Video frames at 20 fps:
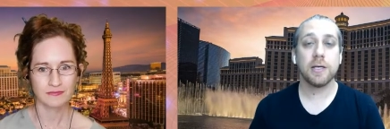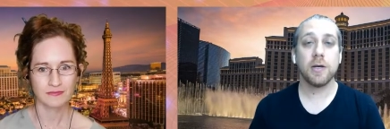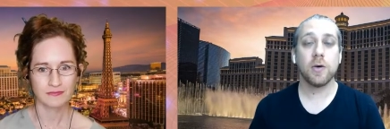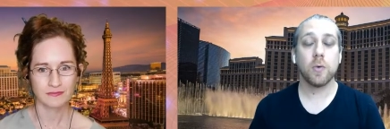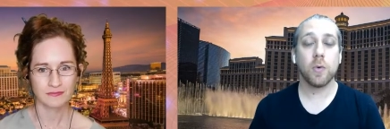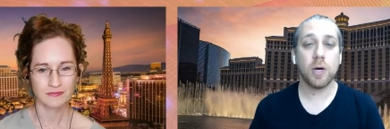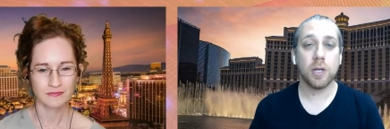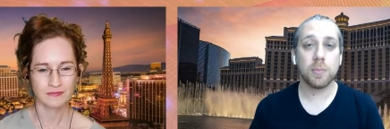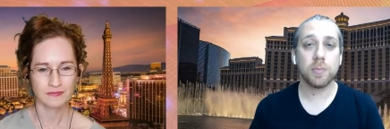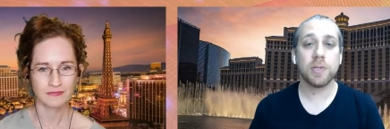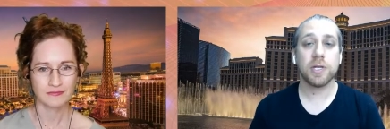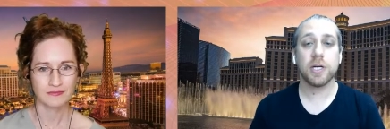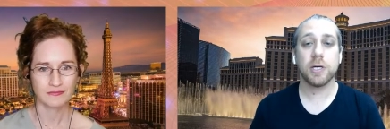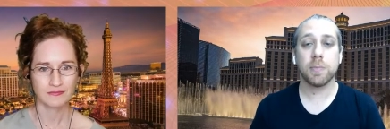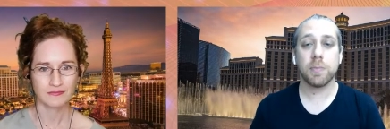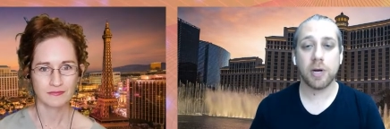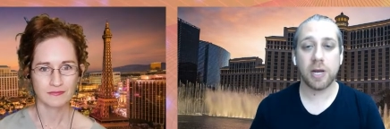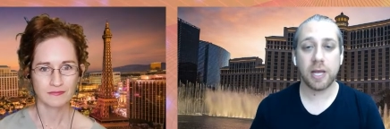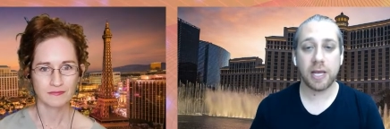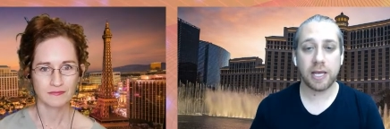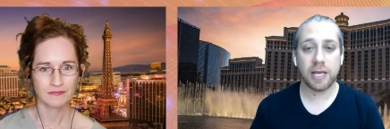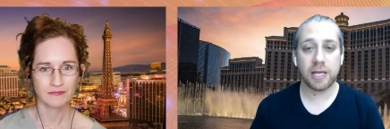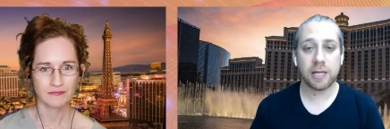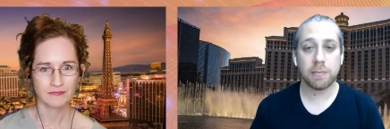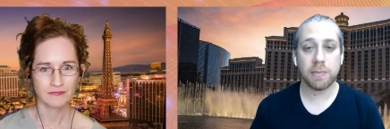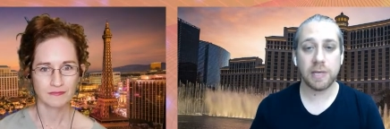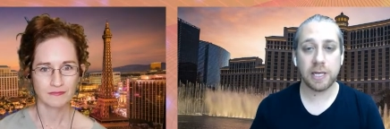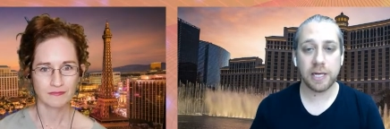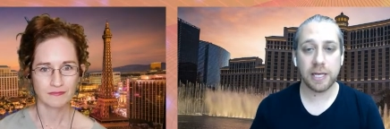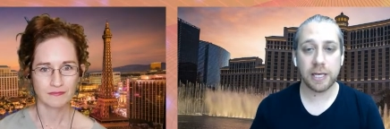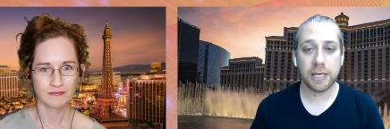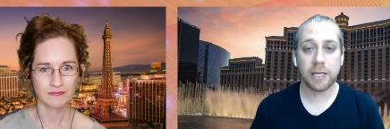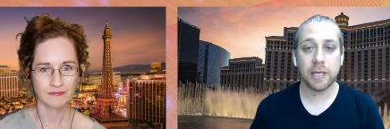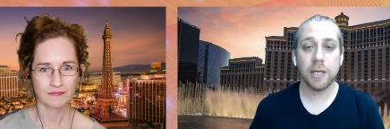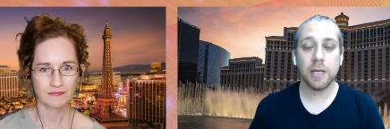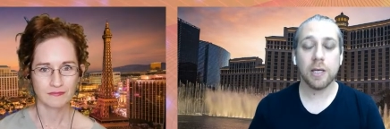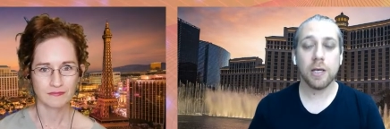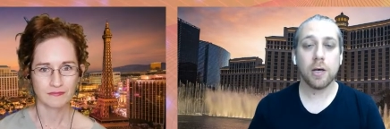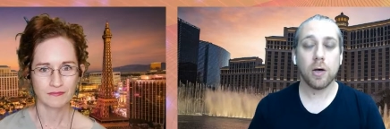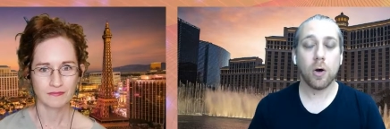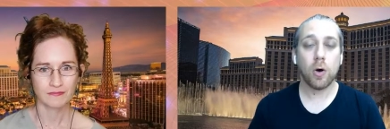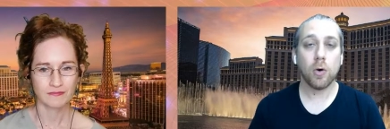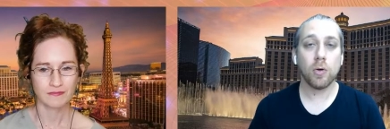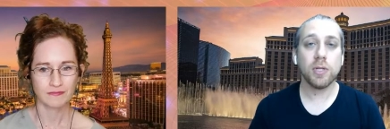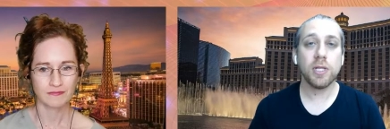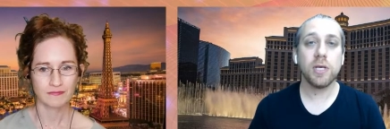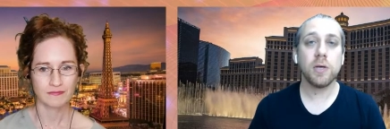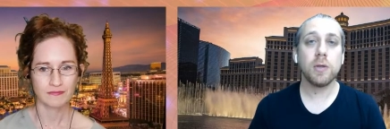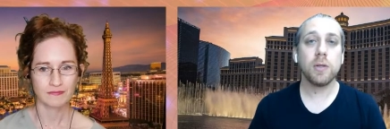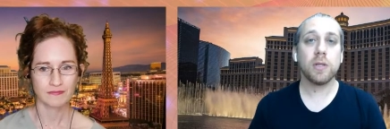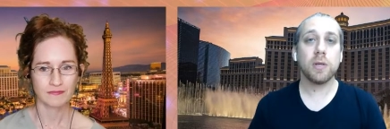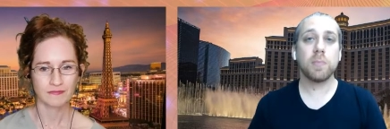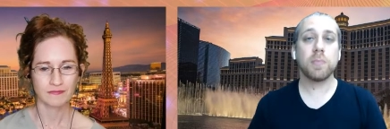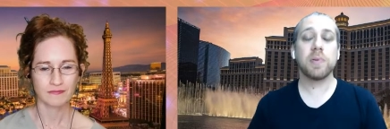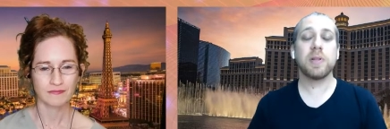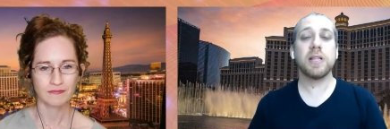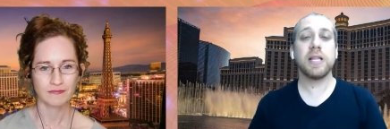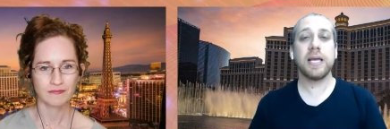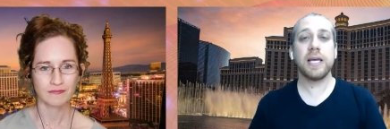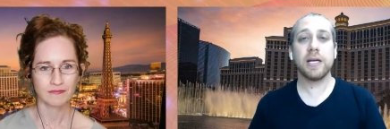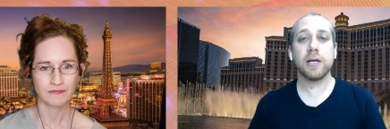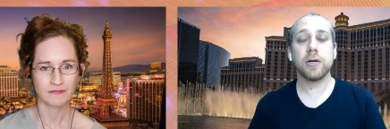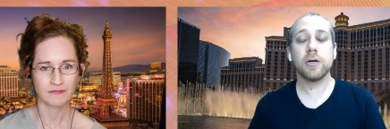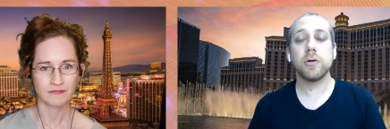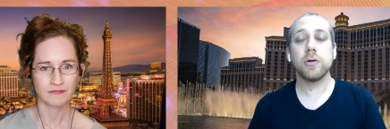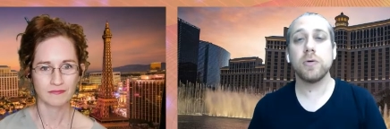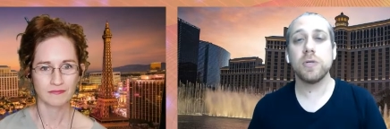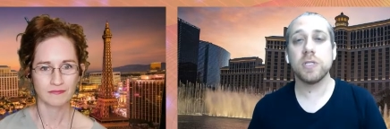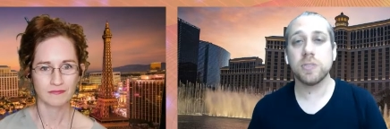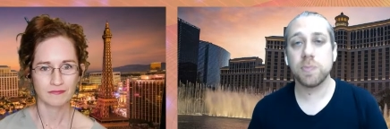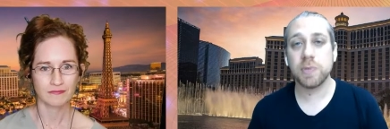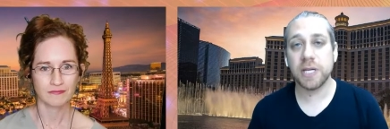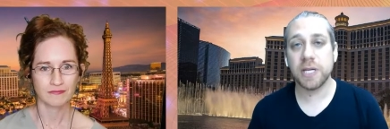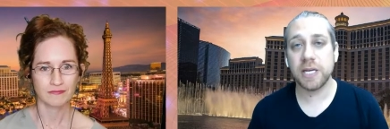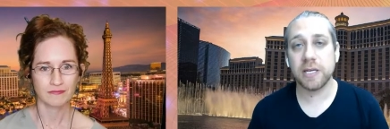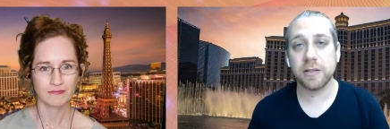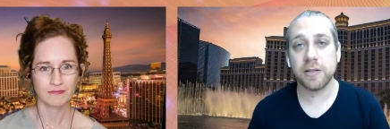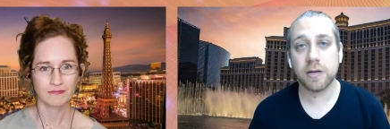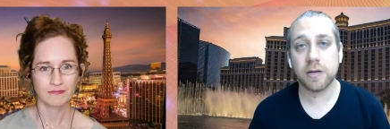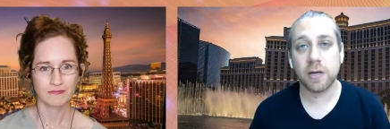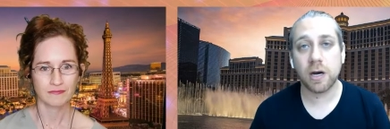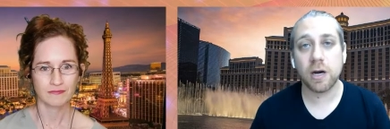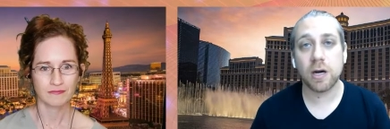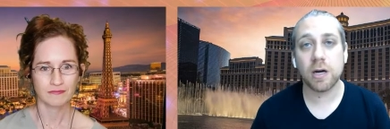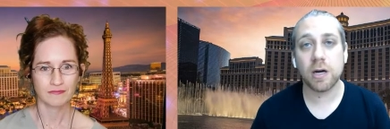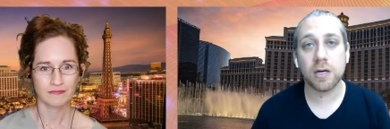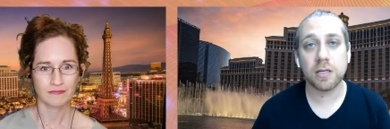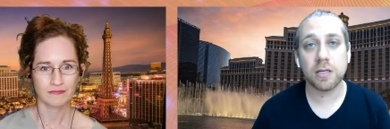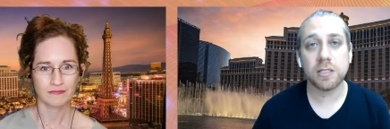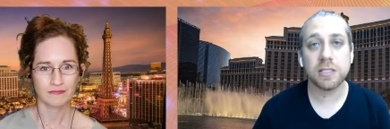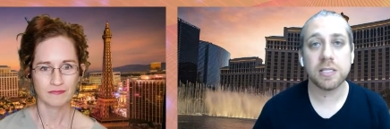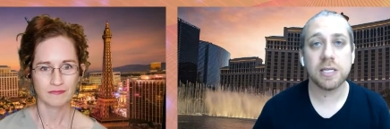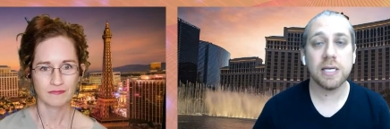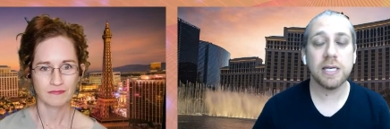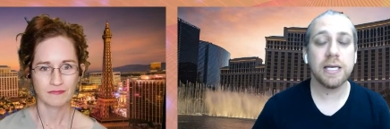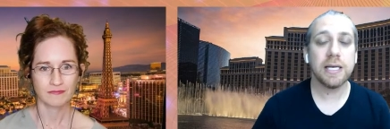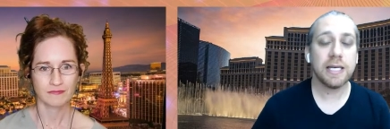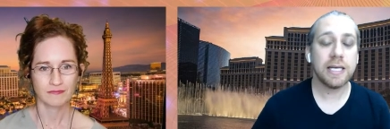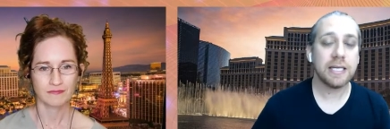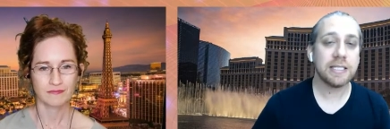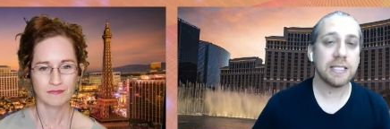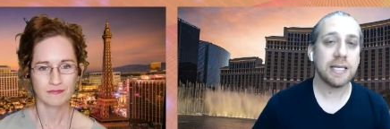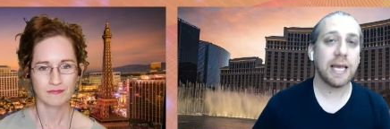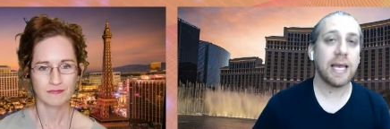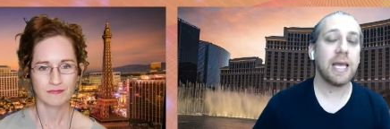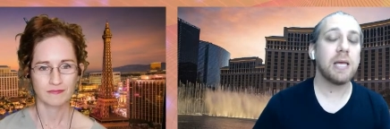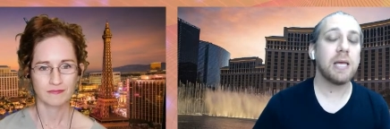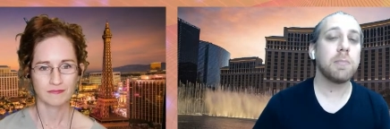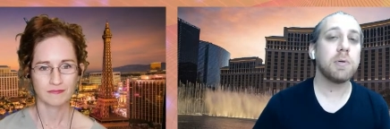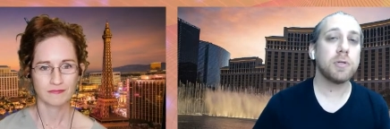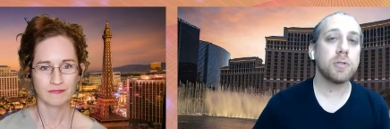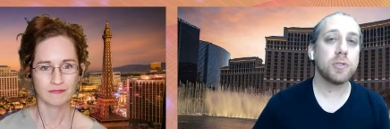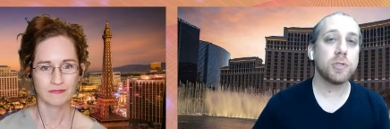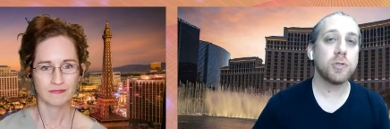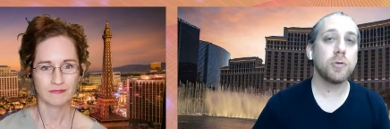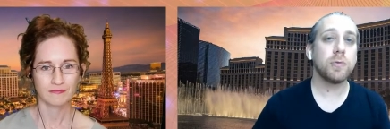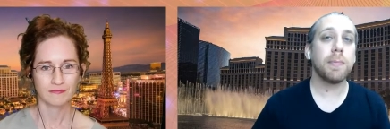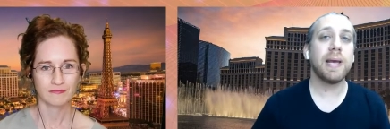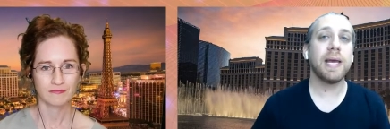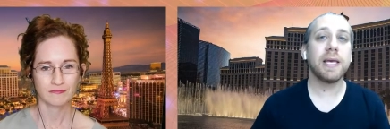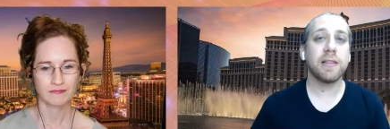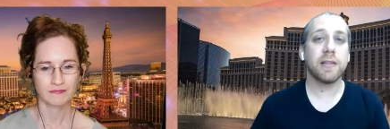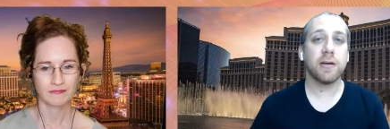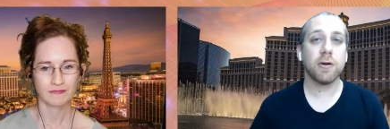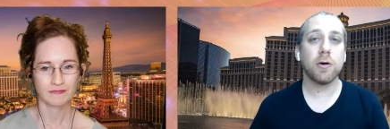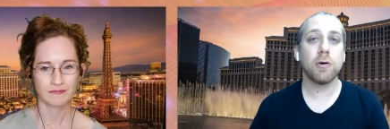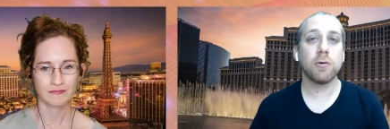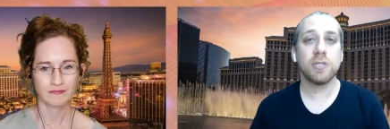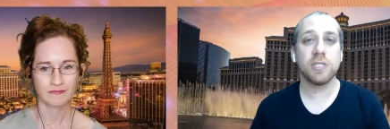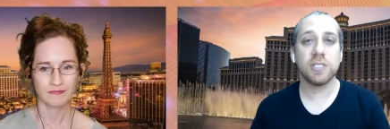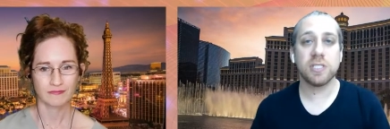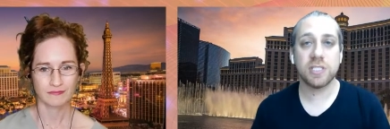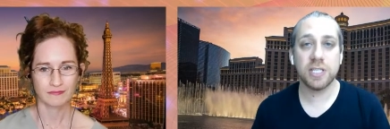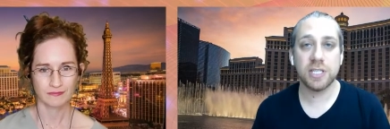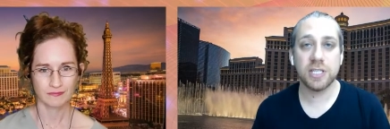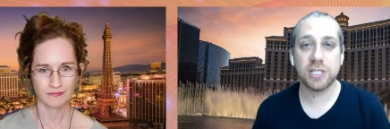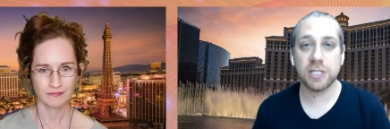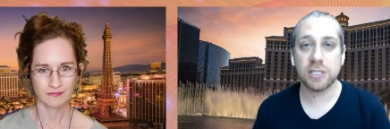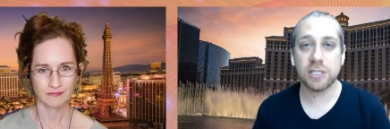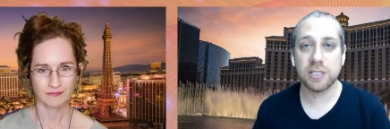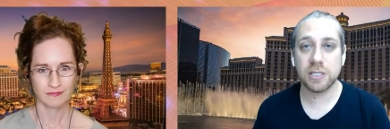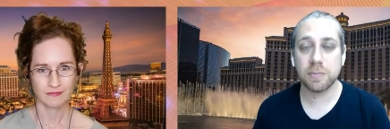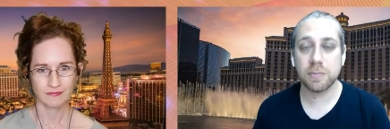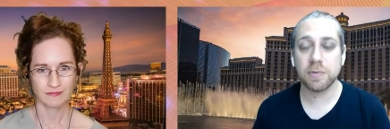Speaker 1: 1 player per hand, meaning only the player who is playing their cards is able to make their own decisions and